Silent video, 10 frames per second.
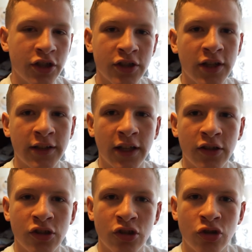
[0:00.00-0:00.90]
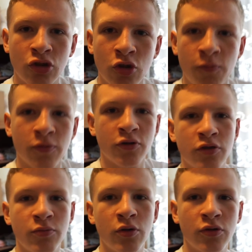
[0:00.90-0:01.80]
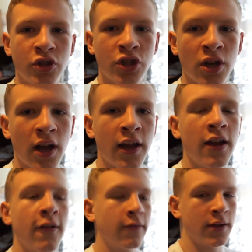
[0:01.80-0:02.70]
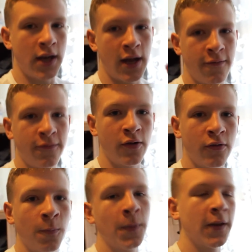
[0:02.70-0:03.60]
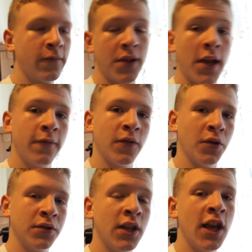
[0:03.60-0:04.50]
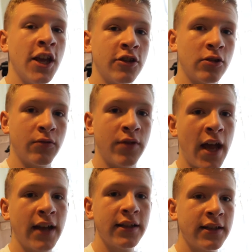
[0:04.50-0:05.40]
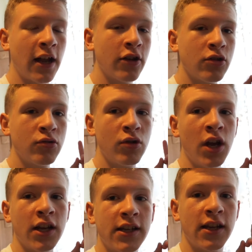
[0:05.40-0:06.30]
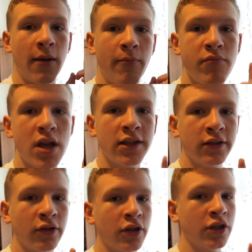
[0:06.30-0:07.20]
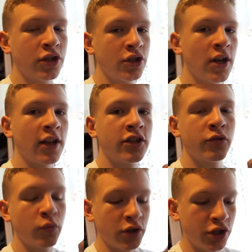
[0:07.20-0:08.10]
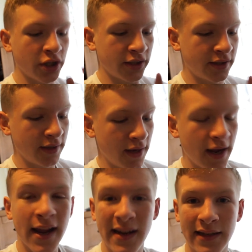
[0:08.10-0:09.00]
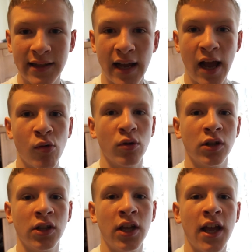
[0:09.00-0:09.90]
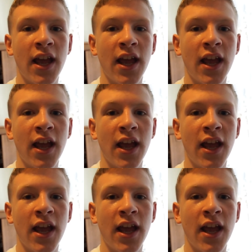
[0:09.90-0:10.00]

just got that super smooth shot for the iPhone and for the headphones. So that is how you get amazing looking shots with just a towel.